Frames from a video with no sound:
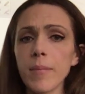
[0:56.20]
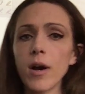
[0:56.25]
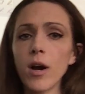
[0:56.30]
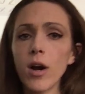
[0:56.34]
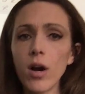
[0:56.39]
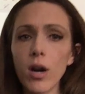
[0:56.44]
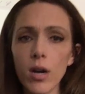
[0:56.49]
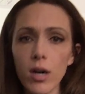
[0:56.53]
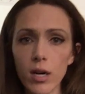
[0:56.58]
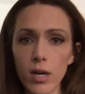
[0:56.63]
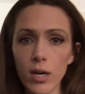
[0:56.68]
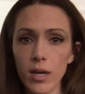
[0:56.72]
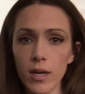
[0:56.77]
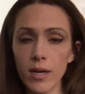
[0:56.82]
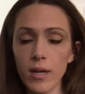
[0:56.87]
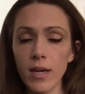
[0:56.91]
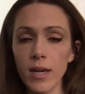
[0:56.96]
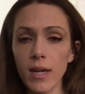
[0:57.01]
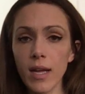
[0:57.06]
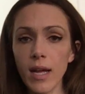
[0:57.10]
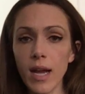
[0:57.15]

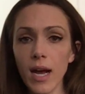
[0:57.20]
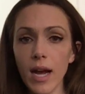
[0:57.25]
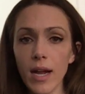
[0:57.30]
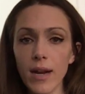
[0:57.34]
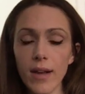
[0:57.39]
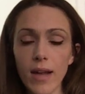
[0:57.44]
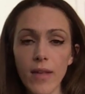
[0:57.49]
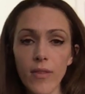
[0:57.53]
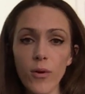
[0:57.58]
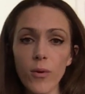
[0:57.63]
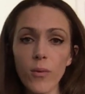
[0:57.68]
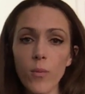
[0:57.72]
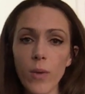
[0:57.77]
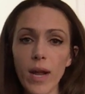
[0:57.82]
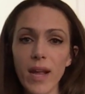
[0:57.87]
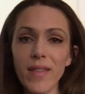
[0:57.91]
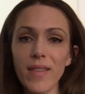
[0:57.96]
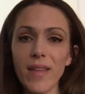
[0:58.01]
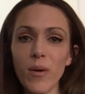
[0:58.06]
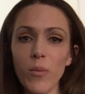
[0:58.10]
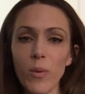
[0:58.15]
are another
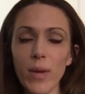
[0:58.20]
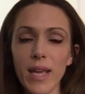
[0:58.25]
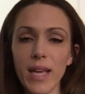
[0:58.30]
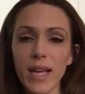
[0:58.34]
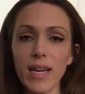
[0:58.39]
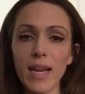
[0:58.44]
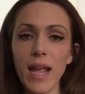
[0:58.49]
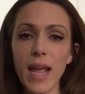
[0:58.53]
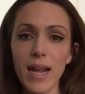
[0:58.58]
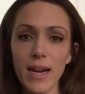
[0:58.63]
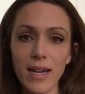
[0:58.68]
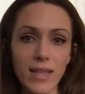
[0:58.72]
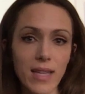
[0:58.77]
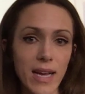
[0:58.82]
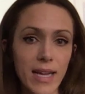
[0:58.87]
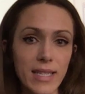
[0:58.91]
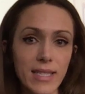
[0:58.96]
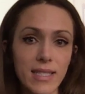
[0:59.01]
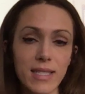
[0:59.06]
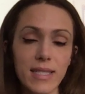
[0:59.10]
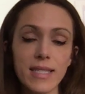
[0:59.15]
way that we can
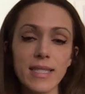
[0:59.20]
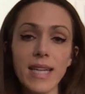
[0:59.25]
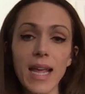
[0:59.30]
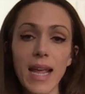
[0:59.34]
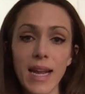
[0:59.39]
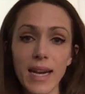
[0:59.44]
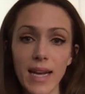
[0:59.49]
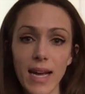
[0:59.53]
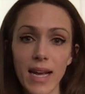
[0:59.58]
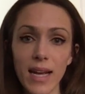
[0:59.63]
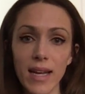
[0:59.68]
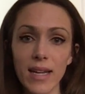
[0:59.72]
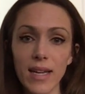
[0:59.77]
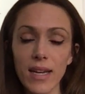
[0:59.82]
analyze data.